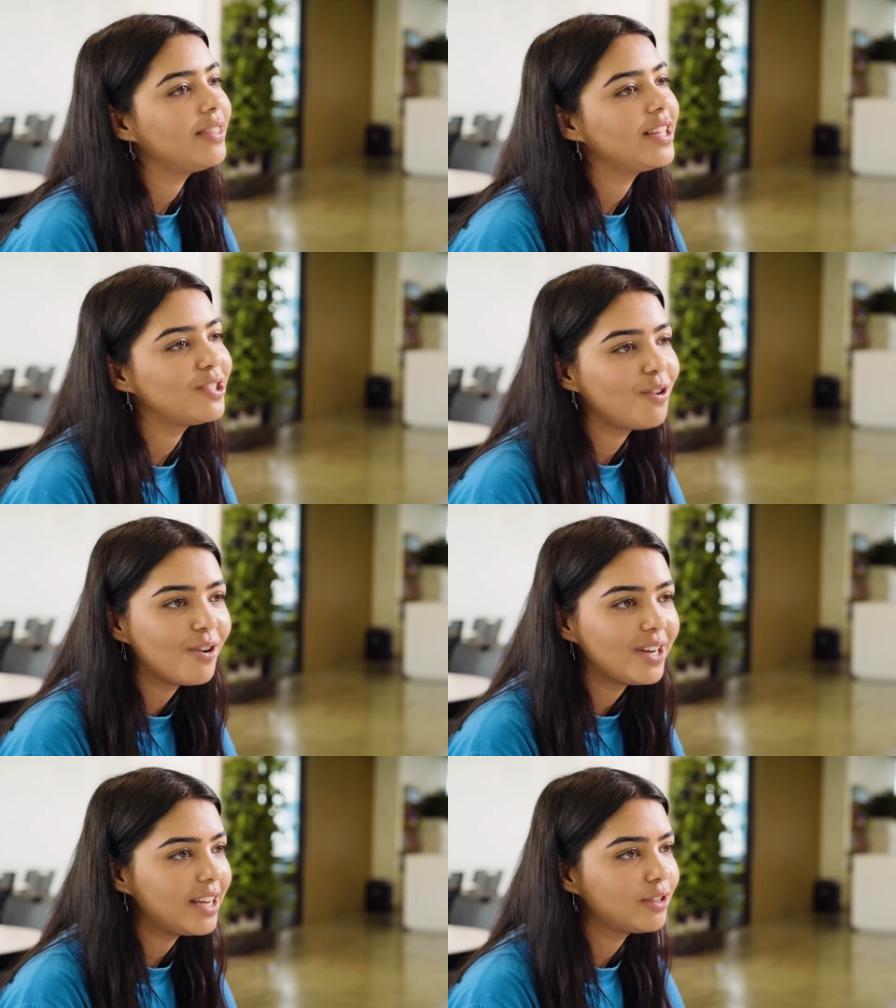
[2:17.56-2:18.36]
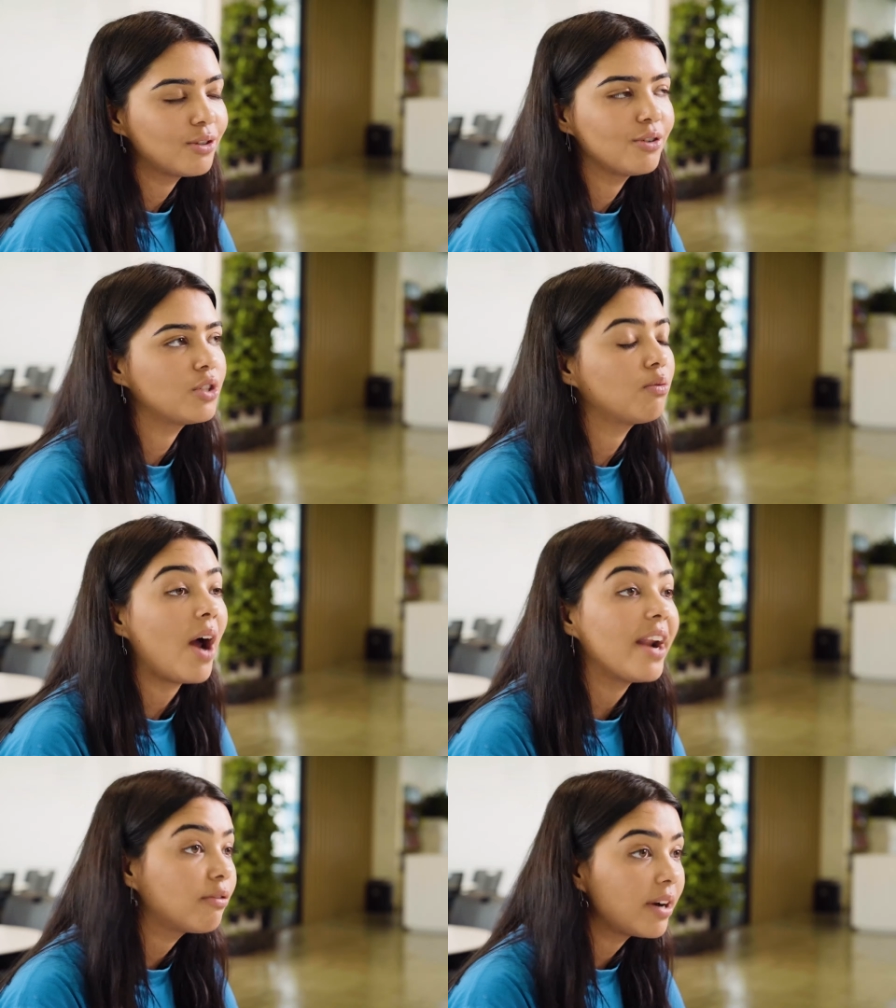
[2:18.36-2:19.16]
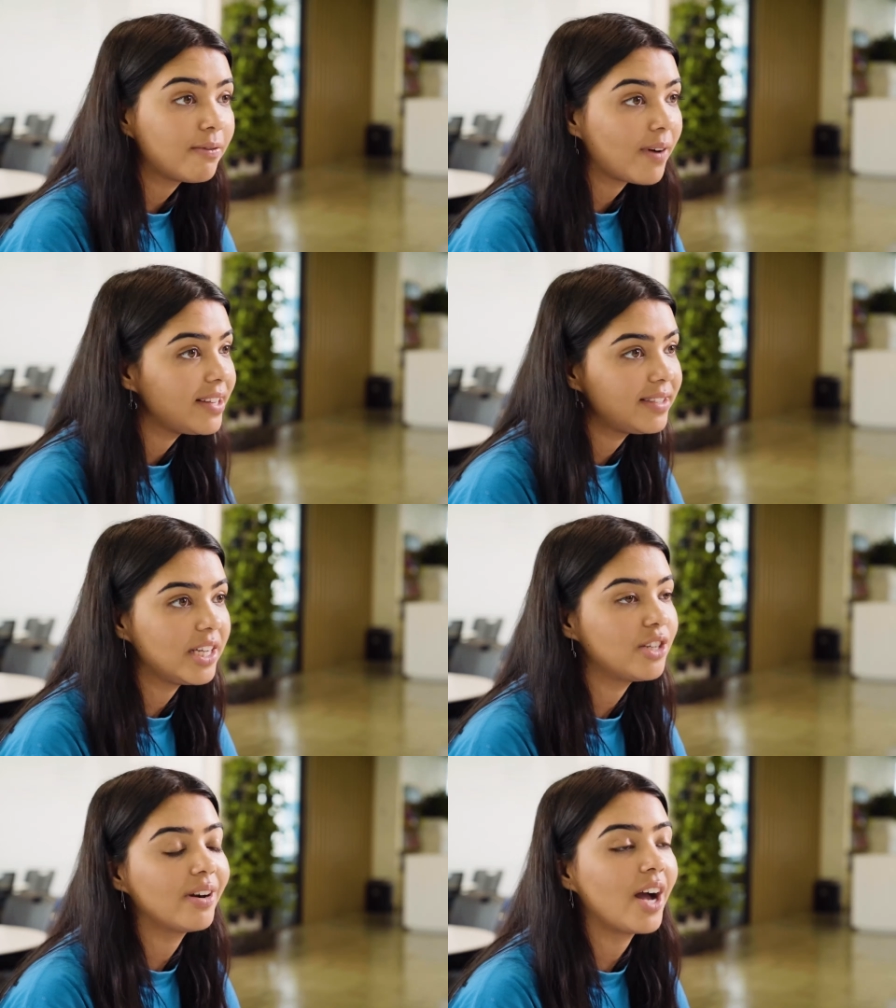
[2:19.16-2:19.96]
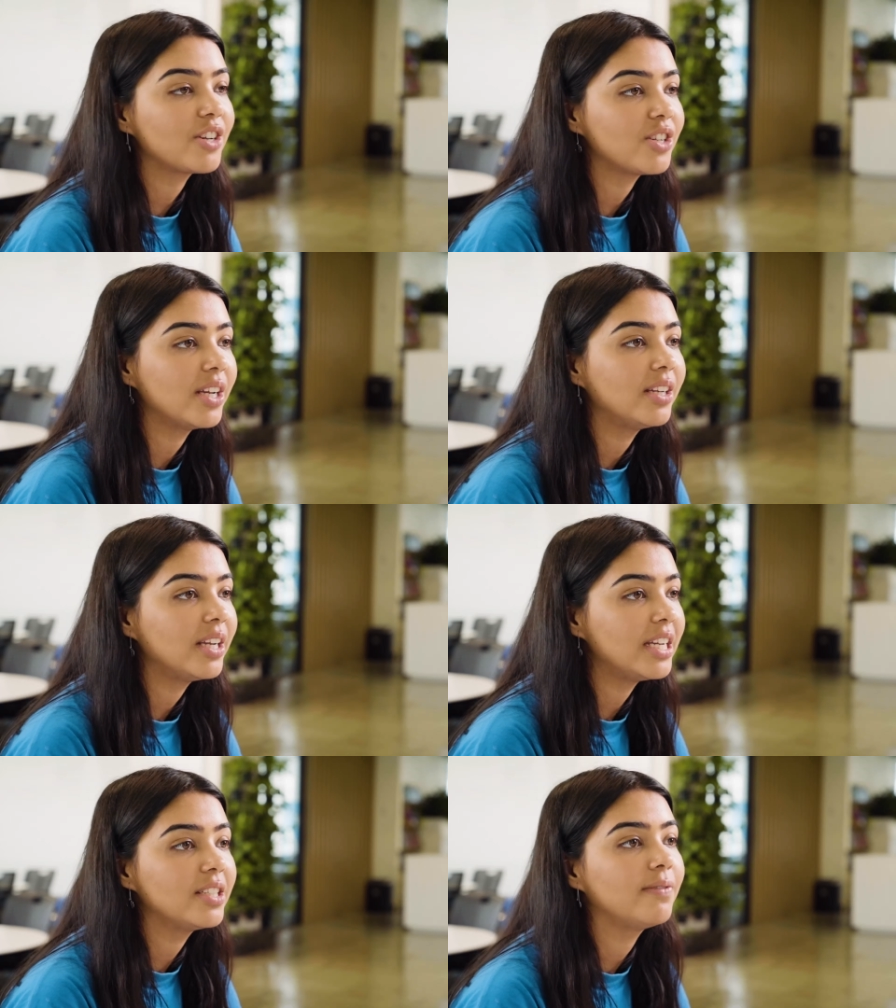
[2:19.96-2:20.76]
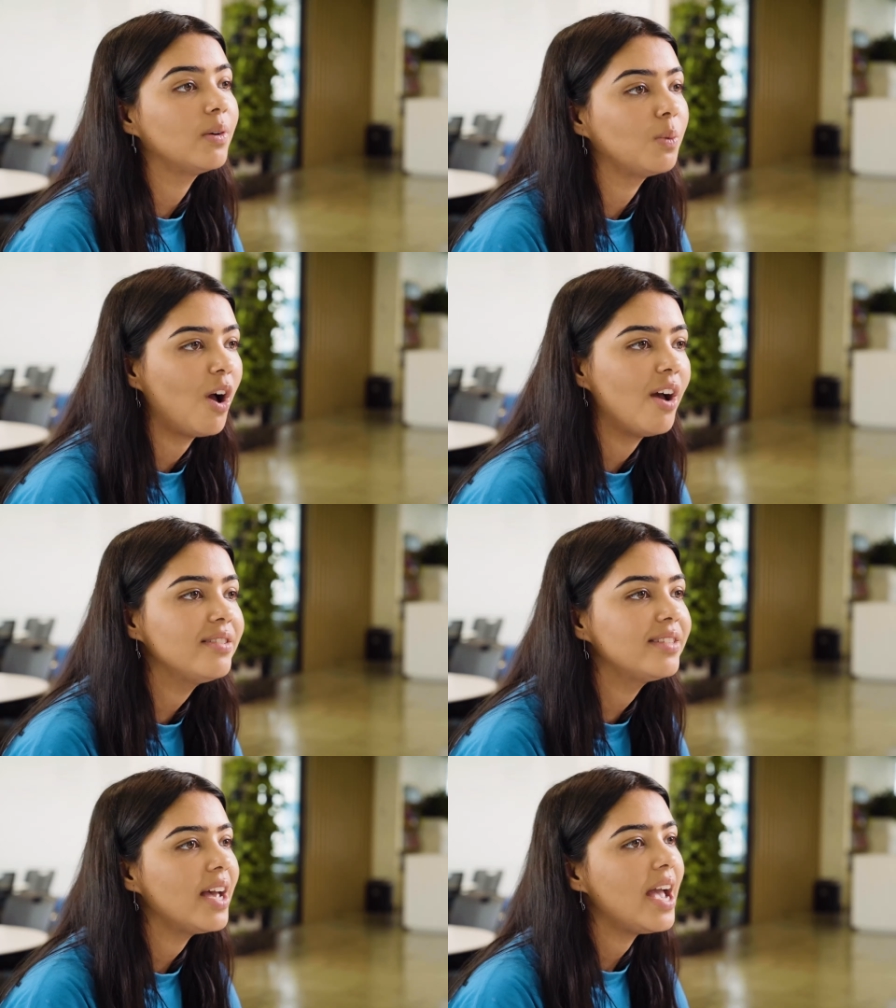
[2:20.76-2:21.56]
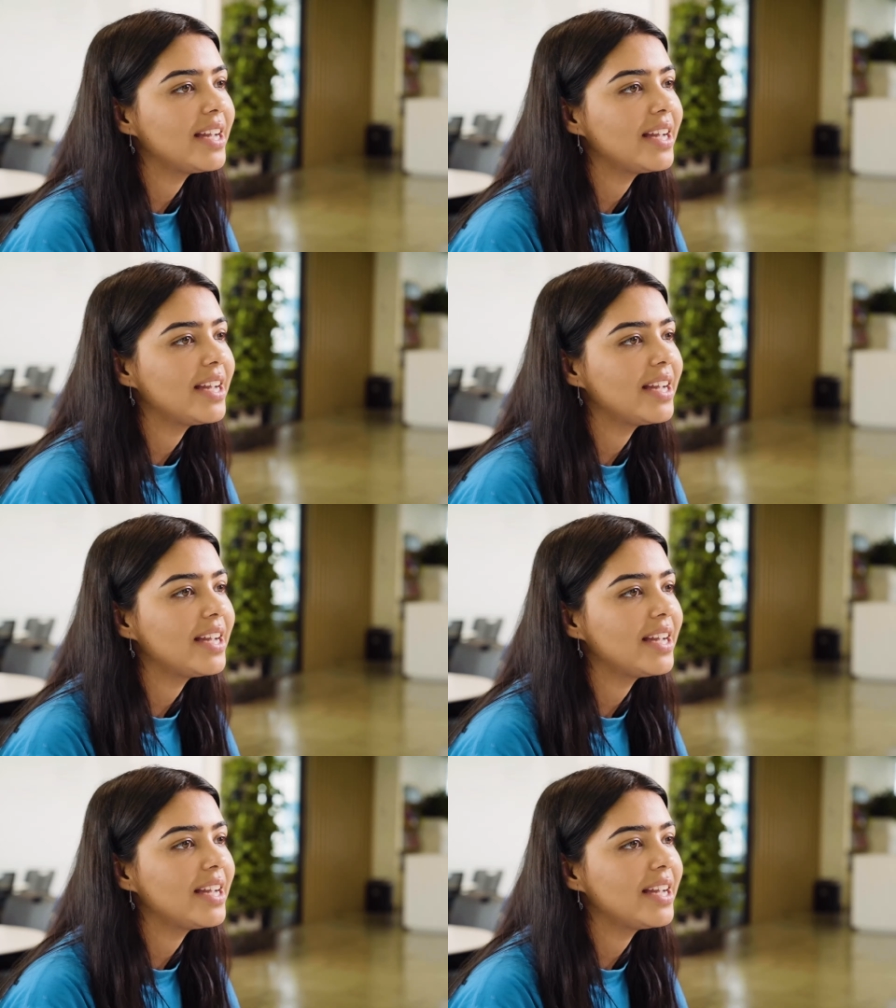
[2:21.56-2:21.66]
There's no need to try to rephrase the introduction in different words.